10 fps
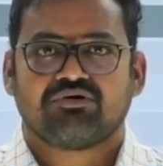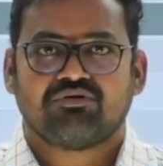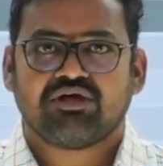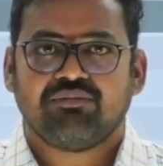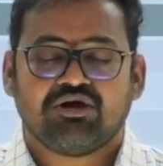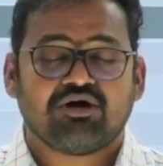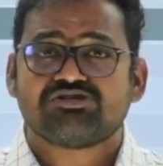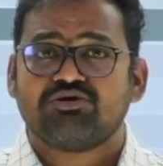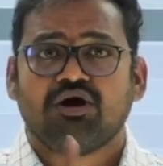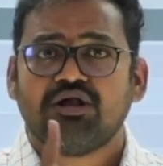Okay, because
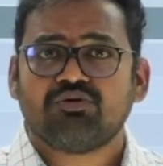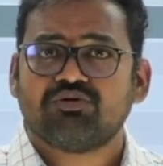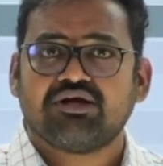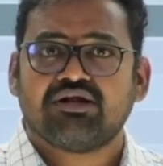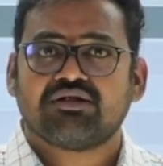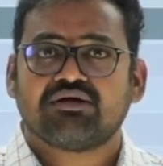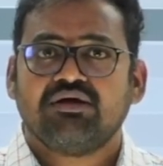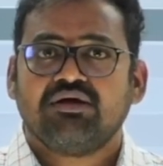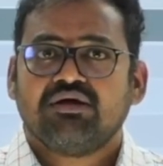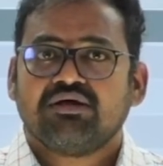you all know that
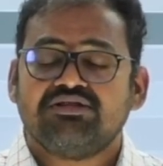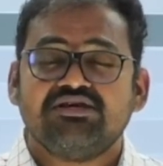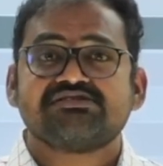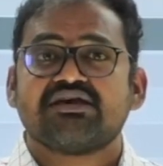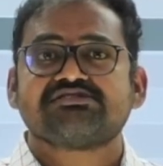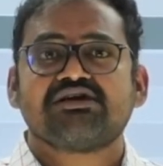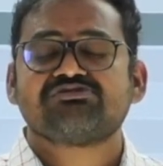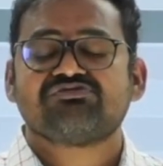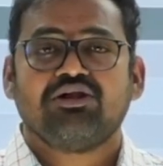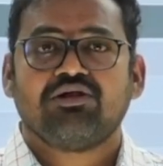these
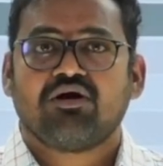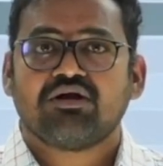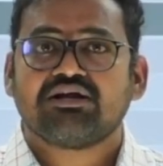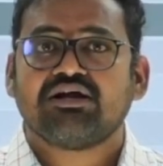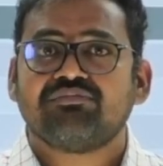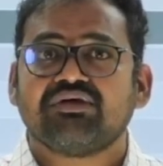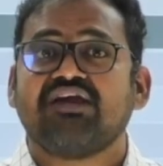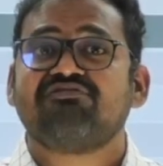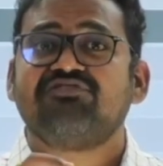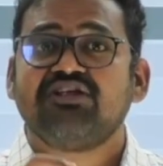exams will not come
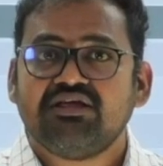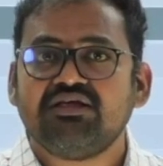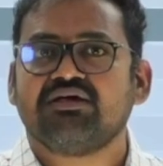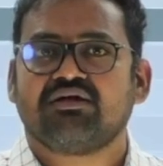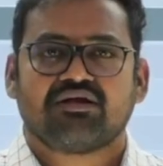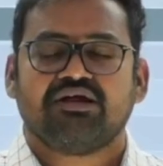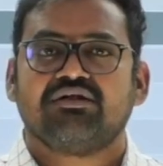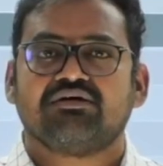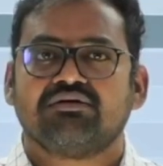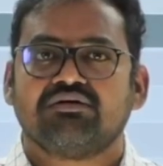every year, right?
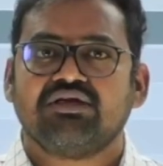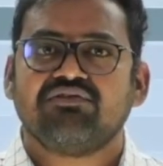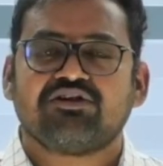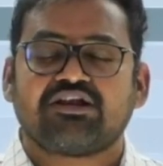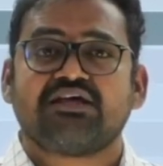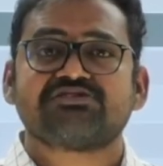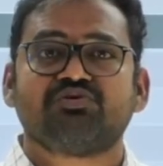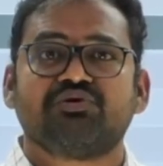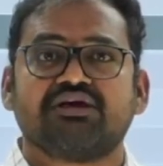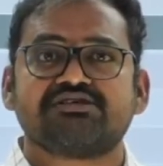If a
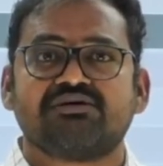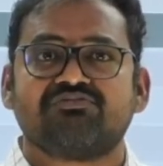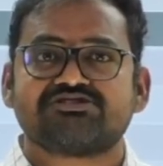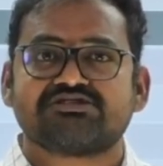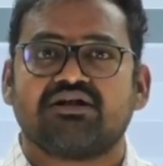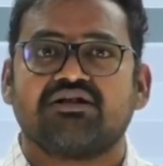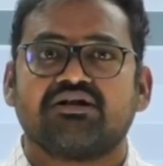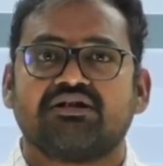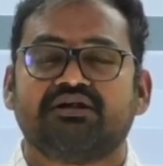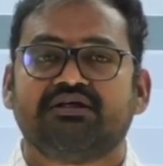Transco exam was
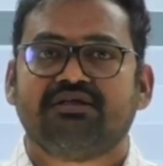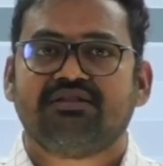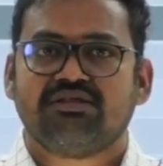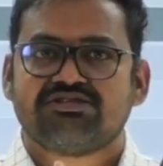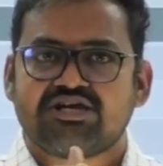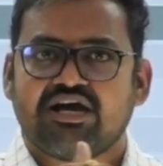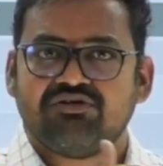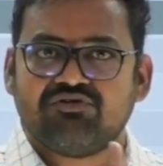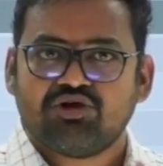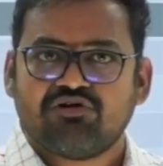conducted in the
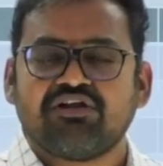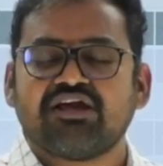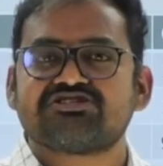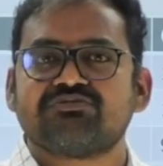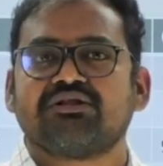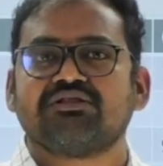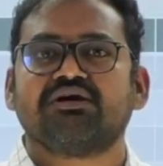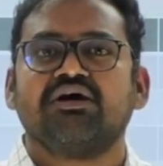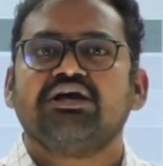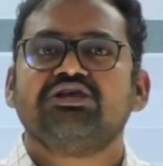January of next month,
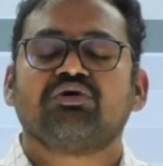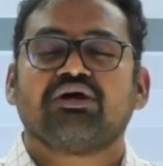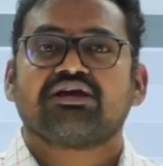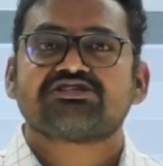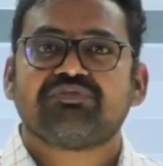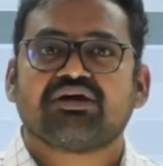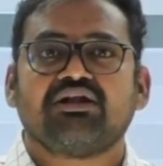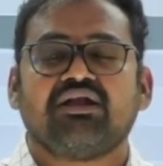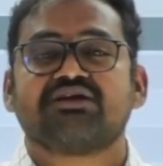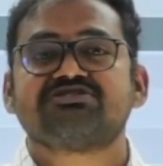you can expect
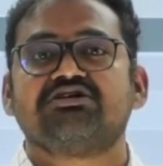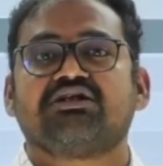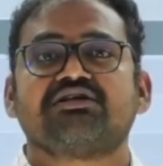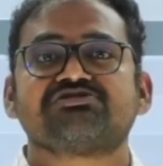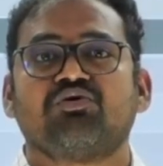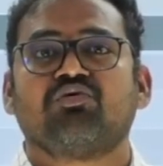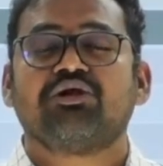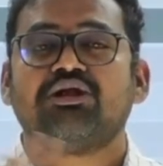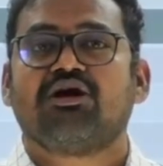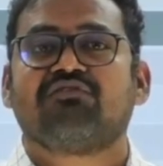next Transco
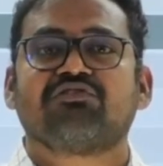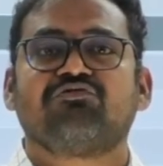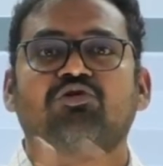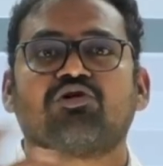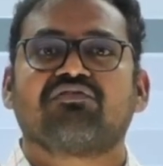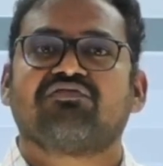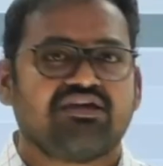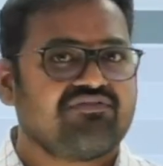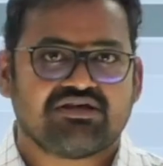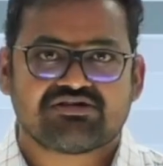only after 4 or
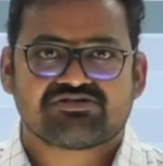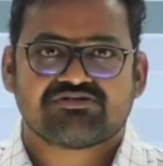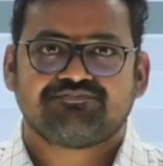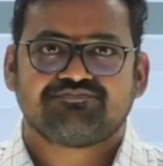5 years.